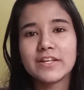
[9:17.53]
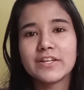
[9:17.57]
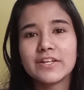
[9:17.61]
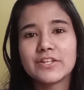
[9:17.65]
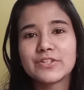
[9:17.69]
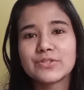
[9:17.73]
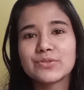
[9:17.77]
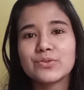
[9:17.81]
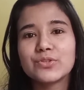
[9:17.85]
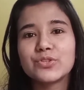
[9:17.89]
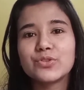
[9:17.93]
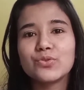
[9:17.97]

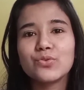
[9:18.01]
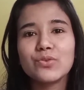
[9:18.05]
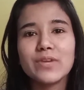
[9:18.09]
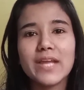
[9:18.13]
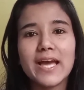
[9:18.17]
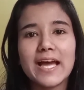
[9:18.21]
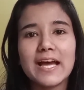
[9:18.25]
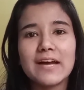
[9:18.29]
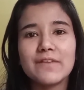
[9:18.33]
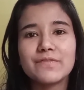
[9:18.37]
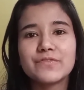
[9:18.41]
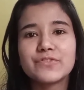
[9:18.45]
So you will
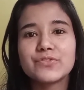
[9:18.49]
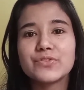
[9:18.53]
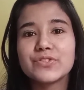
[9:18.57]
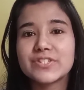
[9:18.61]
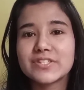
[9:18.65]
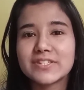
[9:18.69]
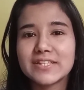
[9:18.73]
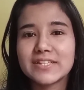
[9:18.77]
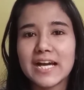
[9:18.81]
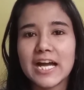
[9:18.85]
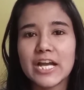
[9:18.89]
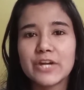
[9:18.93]
have to
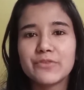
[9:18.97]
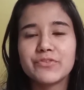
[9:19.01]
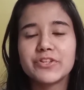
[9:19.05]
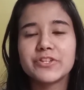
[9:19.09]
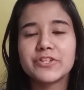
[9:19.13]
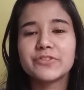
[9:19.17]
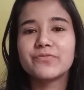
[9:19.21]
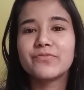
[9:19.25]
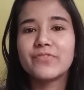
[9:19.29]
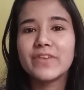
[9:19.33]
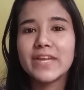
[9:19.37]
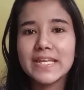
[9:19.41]
start
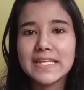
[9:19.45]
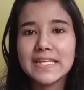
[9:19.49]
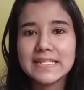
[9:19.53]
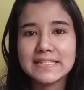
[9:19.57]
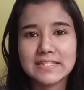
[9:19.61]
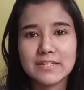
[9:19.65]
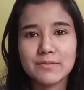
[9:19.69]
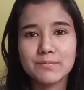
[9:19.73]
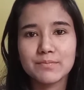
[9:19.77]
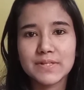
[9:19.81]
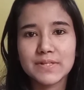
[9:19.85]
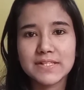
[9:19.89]
with very
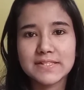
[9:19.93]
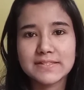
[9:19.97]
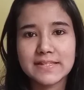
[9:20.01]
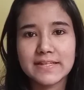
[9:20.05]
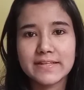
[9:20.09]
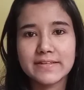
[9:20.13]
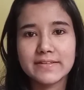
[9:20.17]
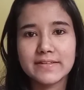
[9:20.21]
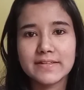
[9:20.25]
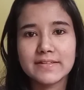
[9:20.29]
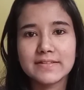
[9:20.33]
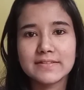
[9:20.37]
simple
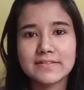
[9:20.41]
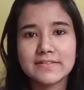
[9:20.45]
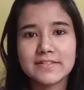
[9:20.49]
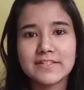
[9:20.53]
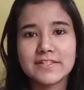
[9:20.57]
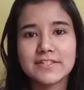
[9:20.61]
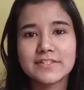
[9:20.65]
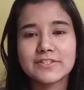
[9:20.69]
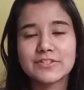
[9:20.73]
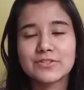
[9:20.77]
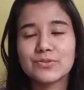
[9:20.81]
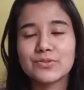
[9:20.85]

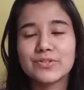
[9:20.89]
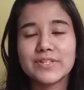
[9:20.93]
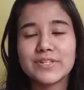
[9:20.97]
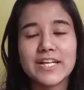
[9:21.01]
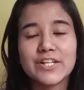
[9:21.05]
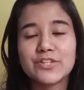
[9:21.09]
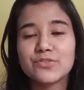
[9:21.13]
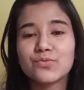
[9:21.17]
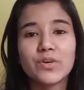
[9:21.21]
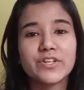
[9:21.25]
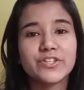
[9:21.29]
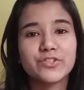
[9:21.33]
sentences. So
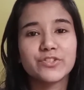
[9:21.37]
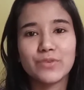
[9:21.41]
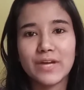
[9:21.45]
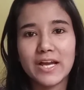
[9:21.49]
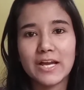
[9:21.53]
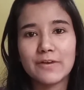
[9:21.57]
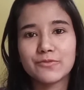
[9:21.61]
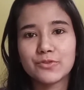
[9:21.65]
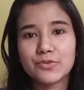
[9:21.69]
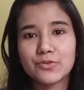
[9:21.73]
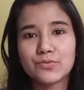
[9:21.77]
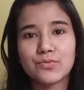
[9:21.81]
that's what you
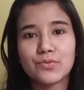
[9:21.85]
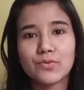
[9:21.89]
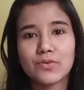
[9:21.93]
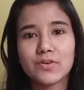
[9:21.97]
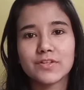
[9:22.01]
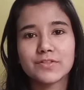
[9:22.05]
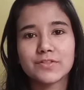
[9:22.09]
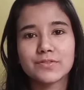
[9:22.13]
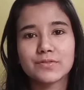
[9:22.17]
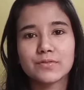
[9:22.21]
have to focus